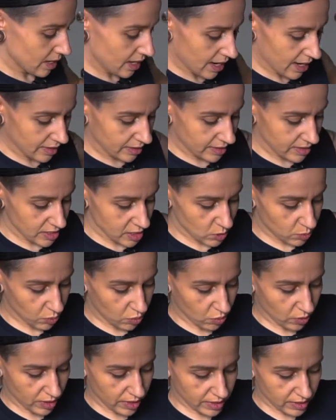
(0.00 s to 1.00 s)
at this
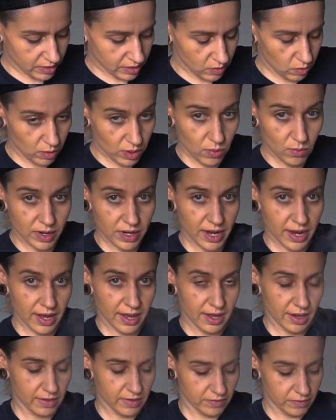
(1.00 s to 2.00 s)
point, we wanna
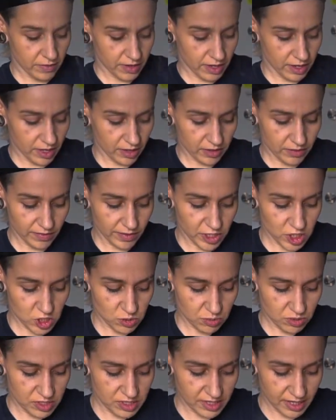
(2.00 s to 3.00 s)
have uh, the
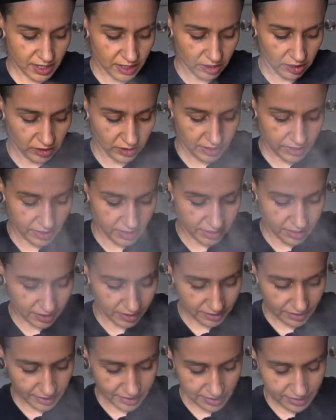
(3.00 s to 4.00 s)
vegetables kind of
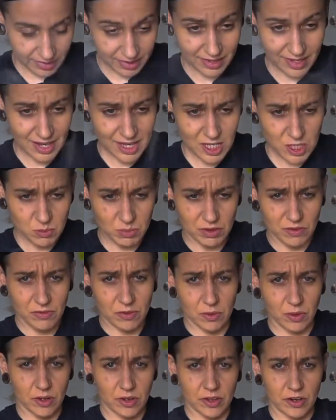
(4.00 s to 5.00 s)
looking like this
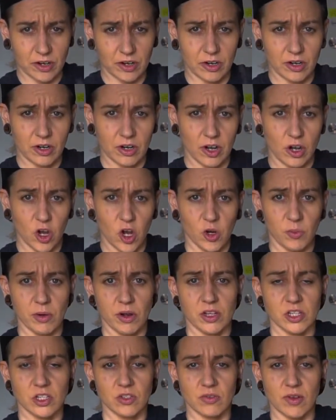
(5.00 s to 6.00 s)
before they're
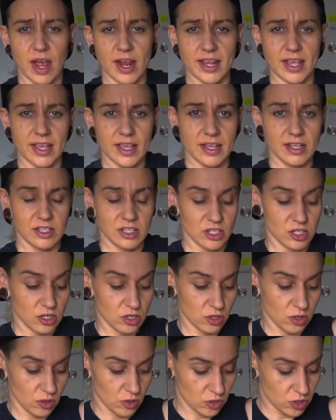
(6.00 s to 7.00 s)
almost ready
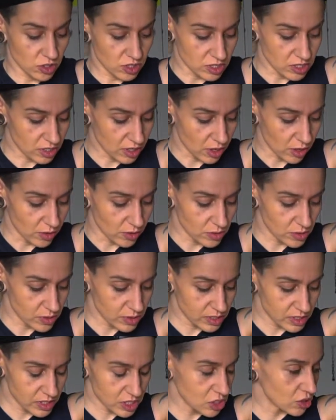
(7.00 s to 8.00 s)
to just
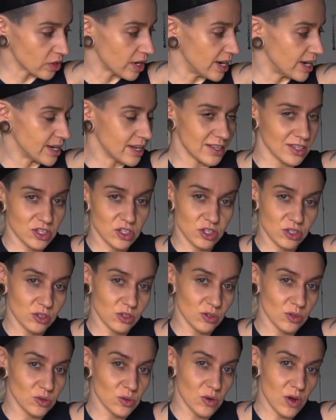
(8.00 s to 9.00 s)
go straight
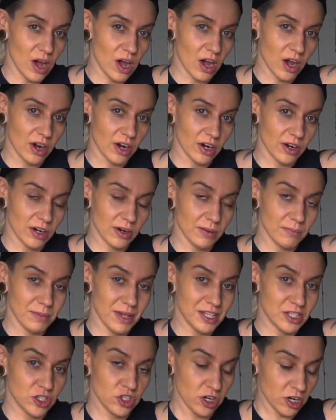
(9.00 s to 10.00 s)
into our
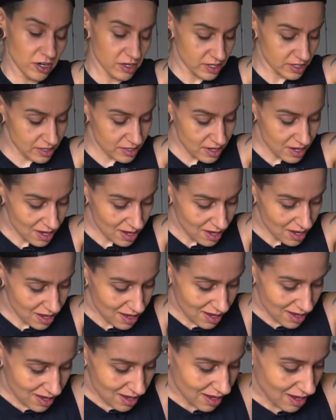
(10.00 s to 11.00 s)
mason jars.
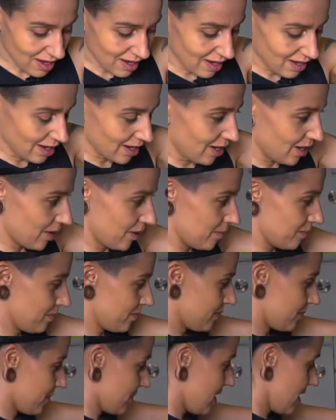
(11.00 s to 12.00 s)

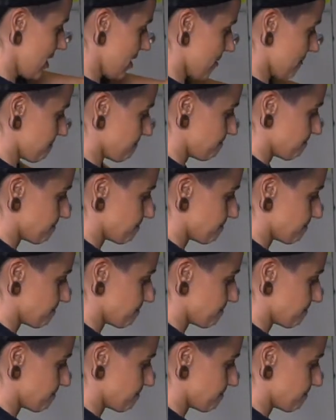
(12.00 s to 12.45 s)
Um, yeah.